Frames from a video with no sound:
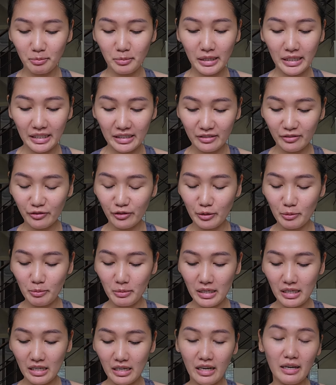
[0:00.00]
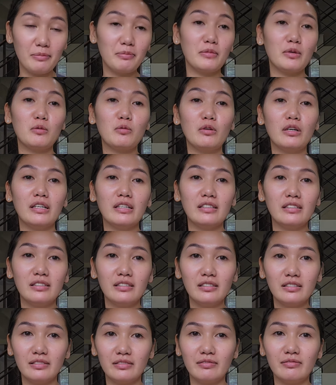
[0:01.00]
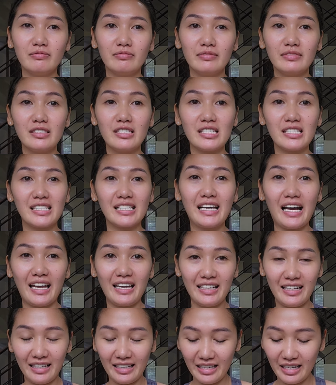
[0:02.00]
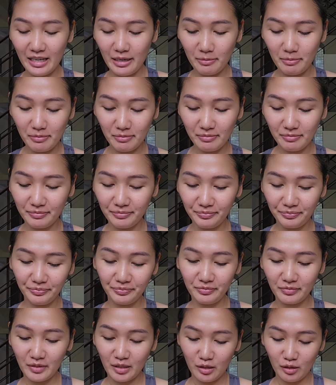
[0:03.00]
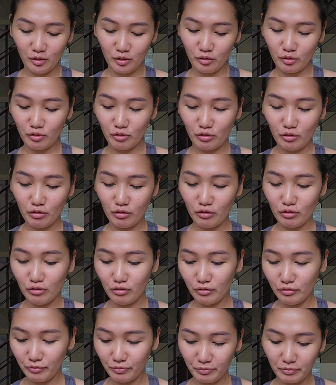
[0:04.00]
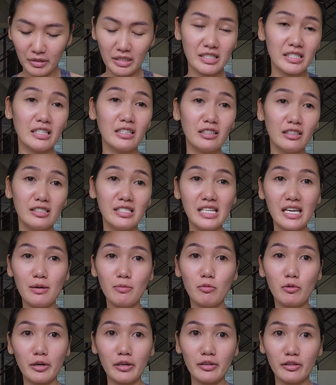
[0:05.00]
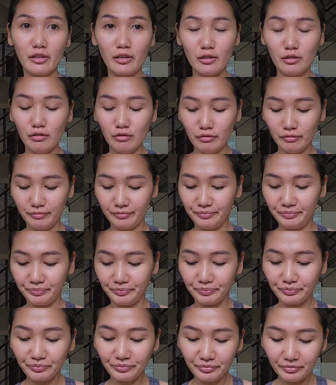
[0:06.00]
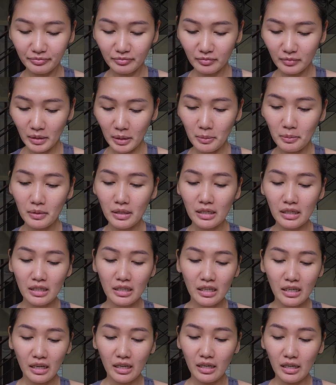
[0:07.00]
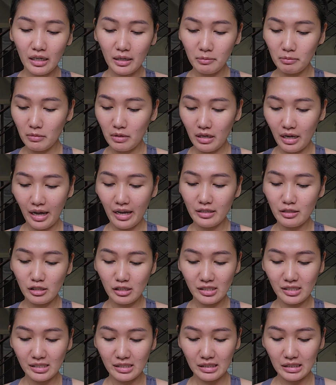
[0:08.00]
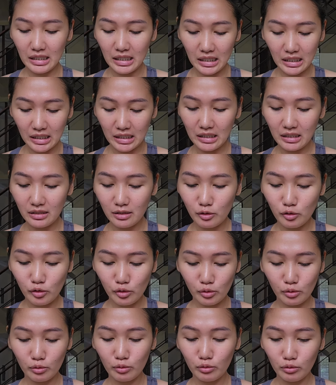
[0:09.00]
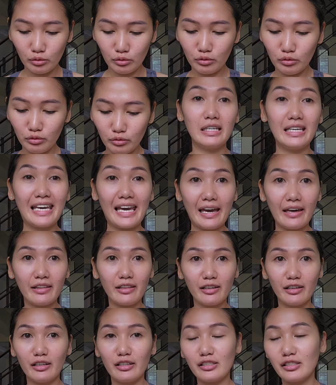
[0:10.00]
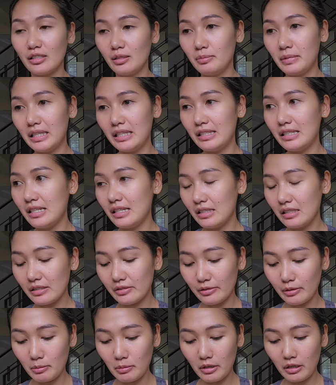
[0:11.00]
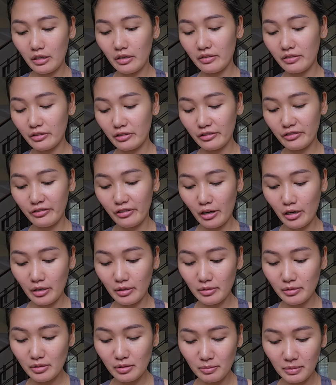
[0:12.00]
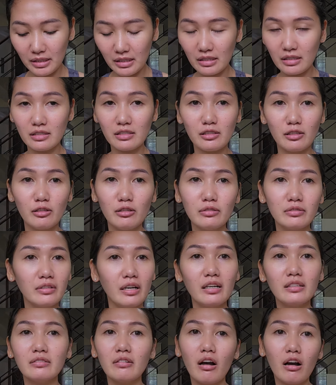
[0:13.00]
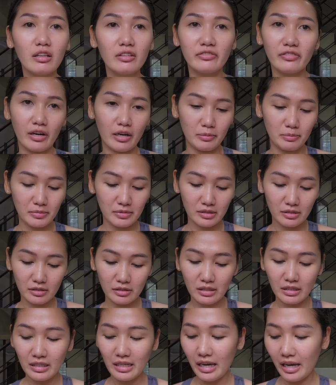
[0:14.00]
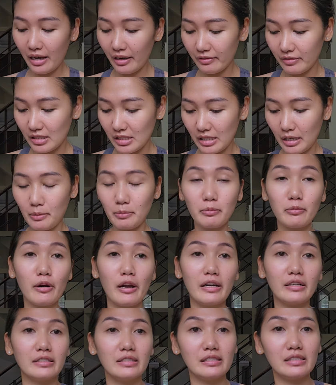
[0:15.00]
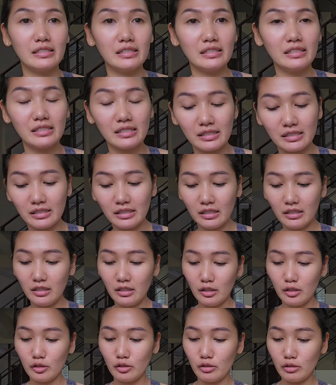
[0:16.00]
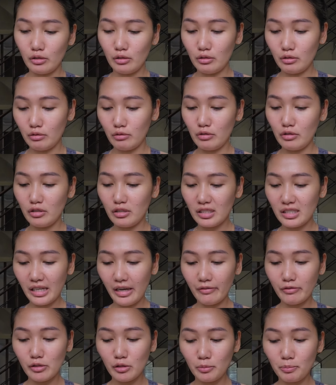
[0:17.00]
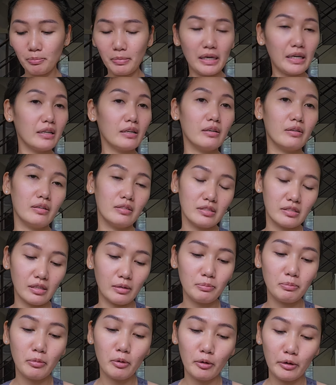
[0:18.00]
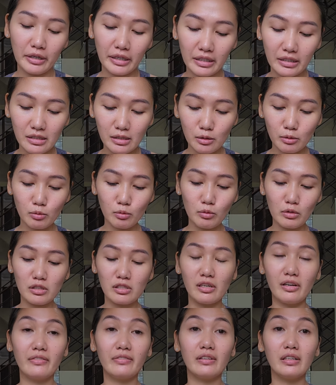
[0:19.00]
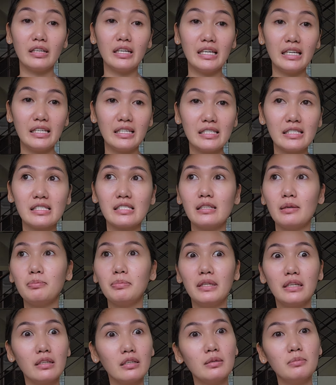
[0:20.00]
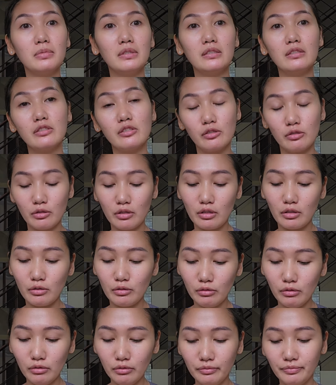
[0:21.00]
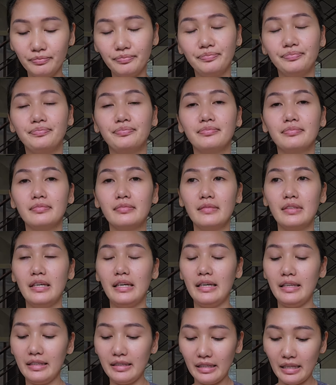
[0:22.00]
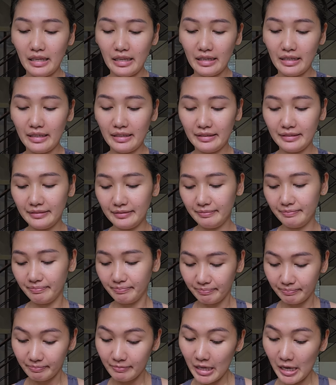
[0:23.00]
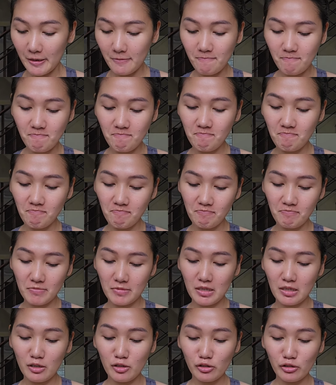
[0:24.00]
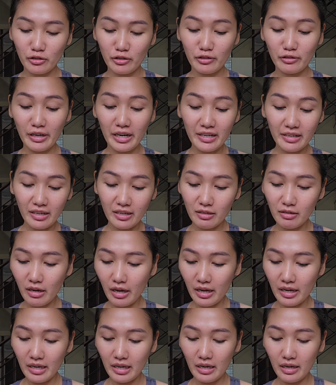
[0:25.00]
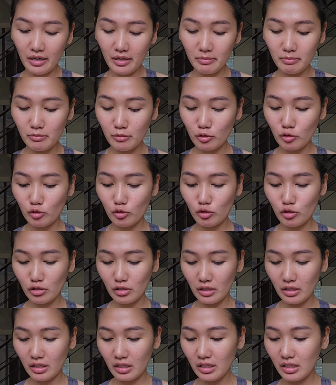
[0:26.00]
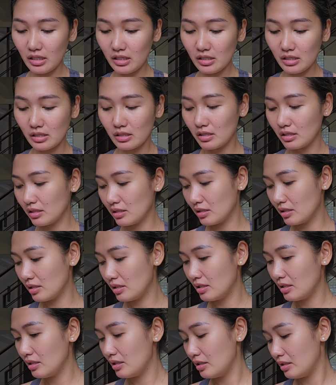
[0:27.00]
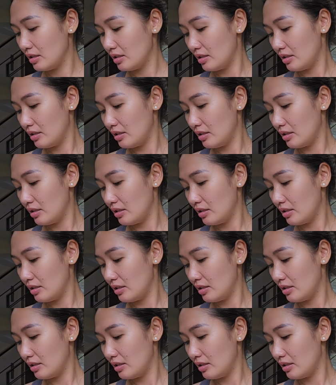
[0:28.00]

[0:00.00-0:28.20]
but for me, I'm the one just guiding him. So it's a good teamwork though. I just needed to gather some ideas from other farms because, you know, not all farms have the same practices. So just have to pick some points, whichever is applicable to you. And then, yeah. So right now I am just